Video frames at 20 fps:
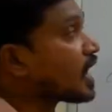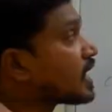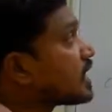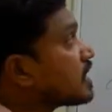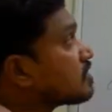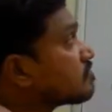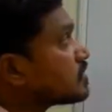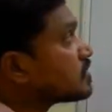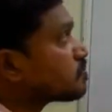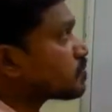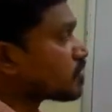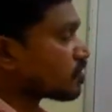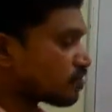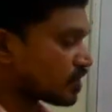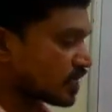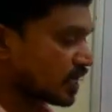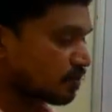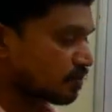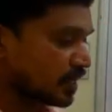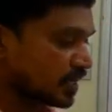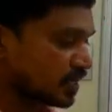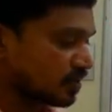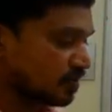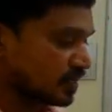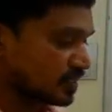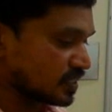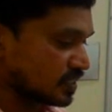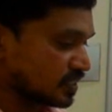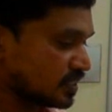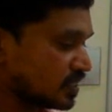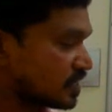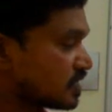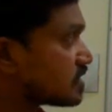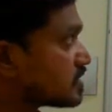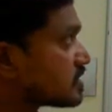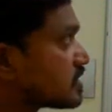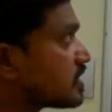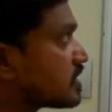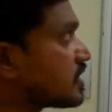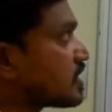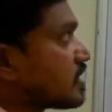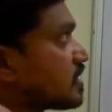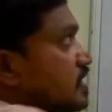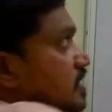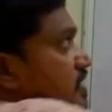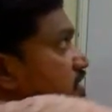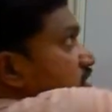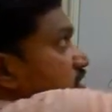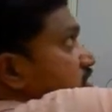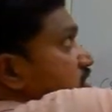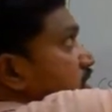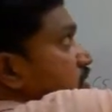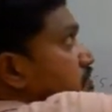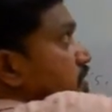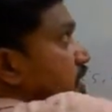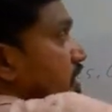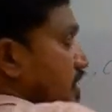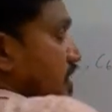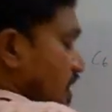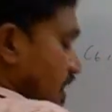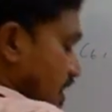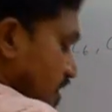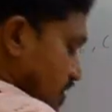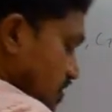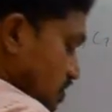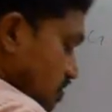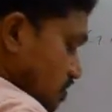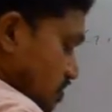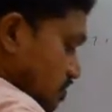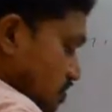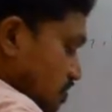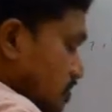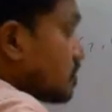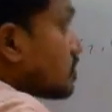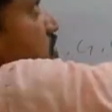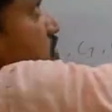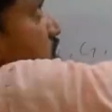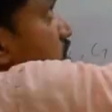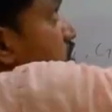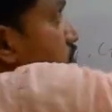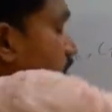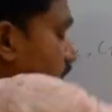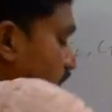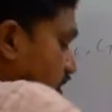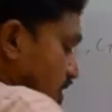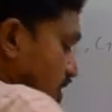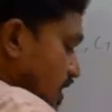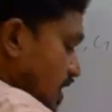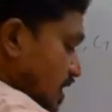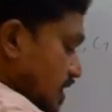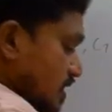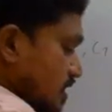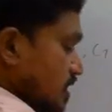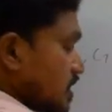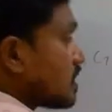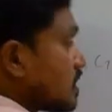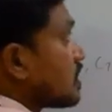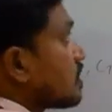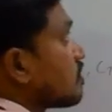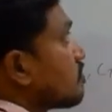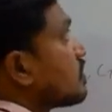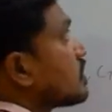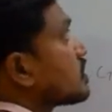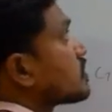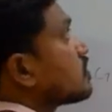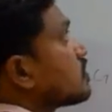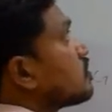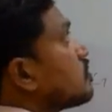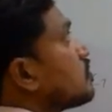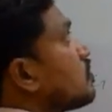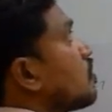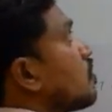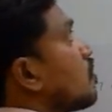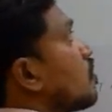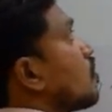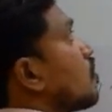along with profunda brachivessels. See here, this is the brachial artery, no? This brachial artery will give